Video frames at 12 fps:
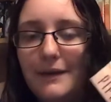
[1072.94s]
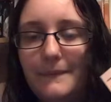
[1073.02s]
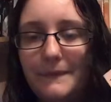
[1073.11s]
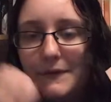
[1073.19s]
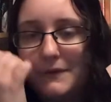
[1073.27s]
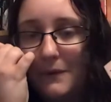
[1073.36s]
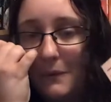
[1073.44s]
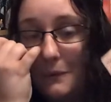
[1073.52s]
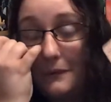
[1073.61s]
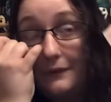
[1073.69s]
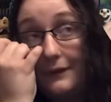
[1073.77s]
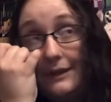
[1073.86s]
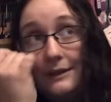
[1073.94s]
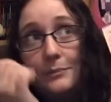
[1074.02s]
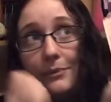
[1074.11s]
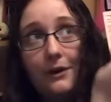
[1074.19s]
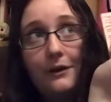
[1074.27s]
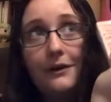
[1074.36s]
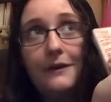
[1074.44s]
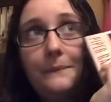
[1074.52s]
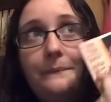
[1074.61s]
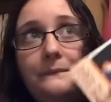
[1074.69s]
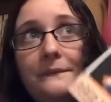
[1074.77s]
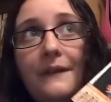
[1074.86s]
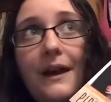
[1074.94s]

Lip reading: But, so this book,